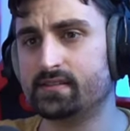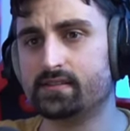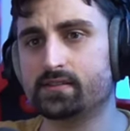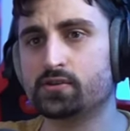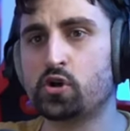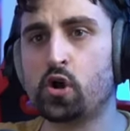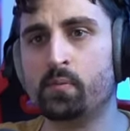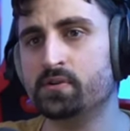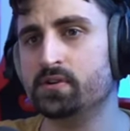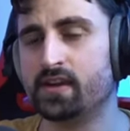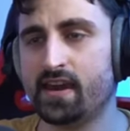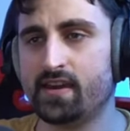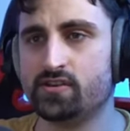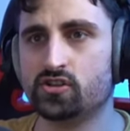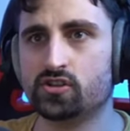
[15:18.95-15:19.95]
Their
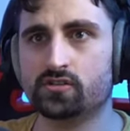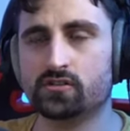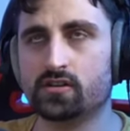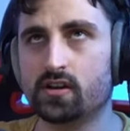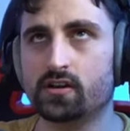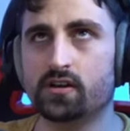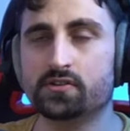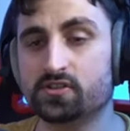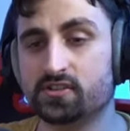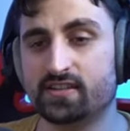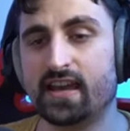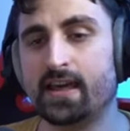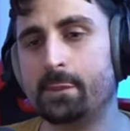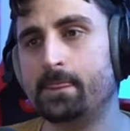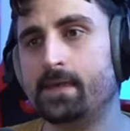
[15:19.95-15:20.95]
communication and
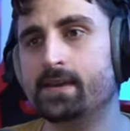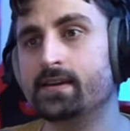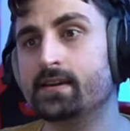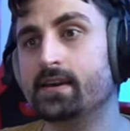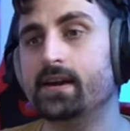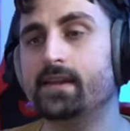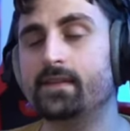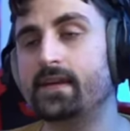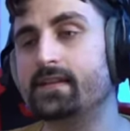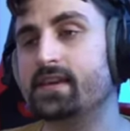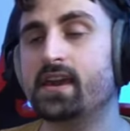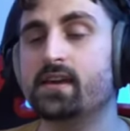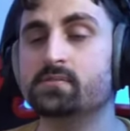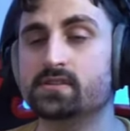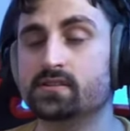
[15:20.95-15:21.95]
understanding and, and
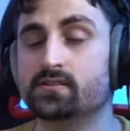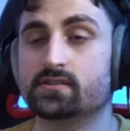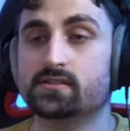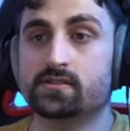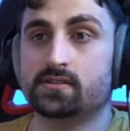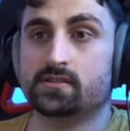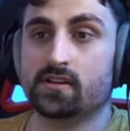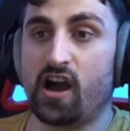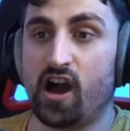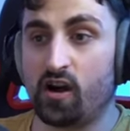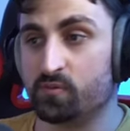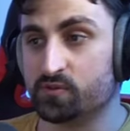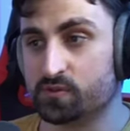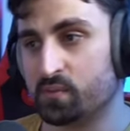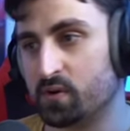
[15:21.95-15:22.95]
game sense is
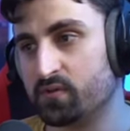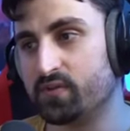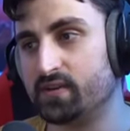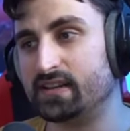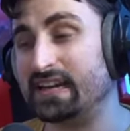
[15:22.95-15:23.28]
almost perfect,